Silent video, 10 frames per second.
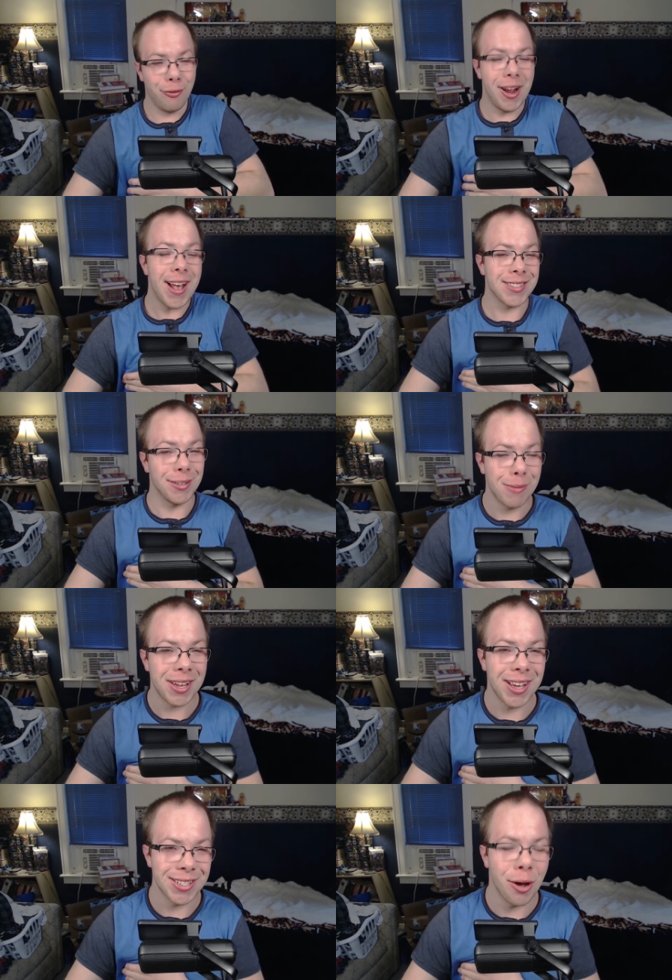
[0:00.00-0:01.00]
frazzled
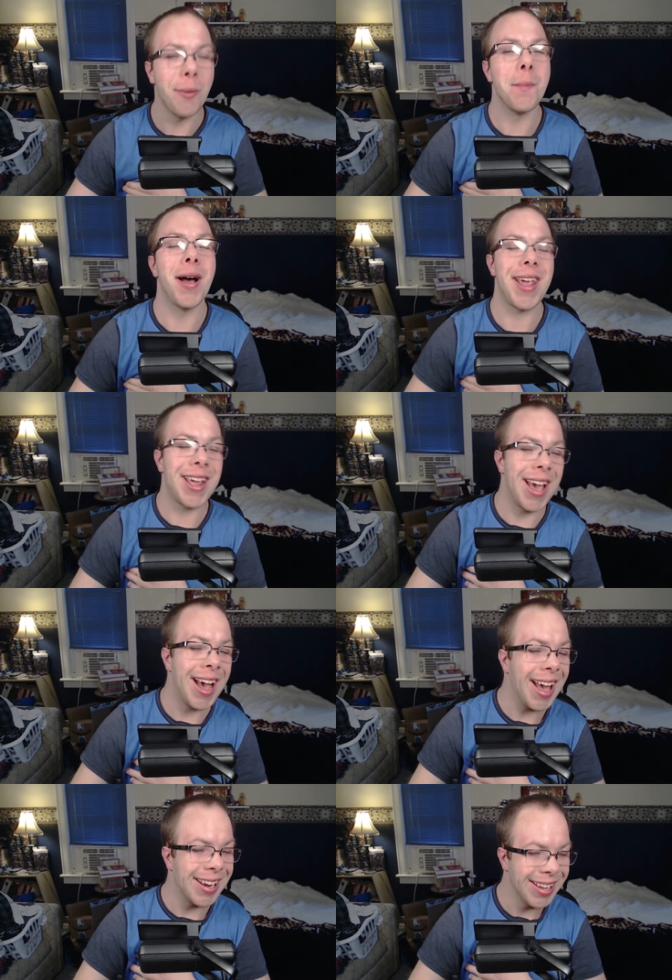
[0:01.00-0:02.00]
because oh my
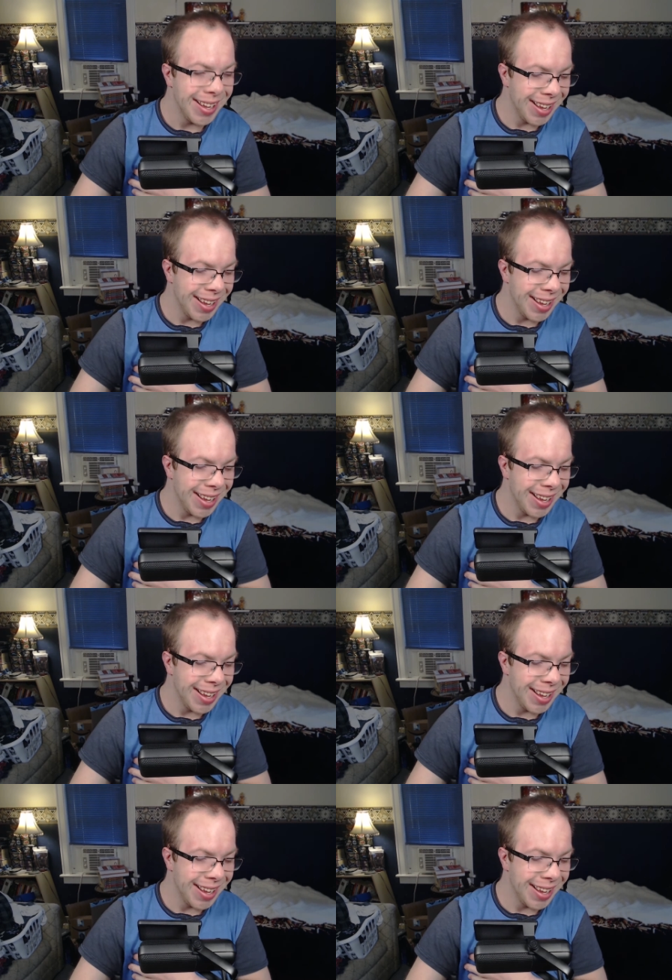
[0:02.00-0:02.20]
god.